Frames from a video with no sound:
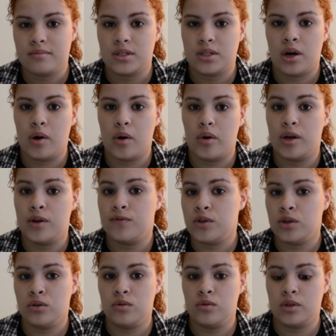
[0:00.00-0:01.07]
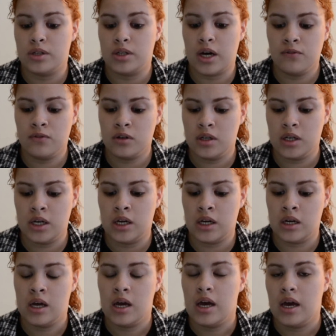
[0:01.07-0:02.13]
So if you definitely
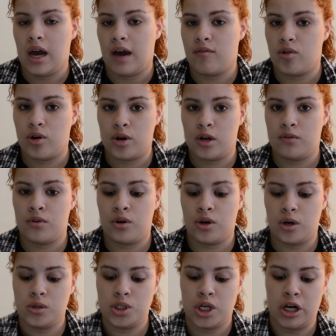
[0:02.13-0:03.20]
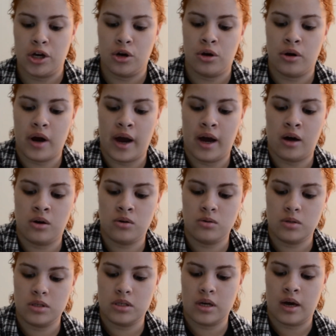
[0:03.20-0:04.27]
haven't heard of her, go check her out.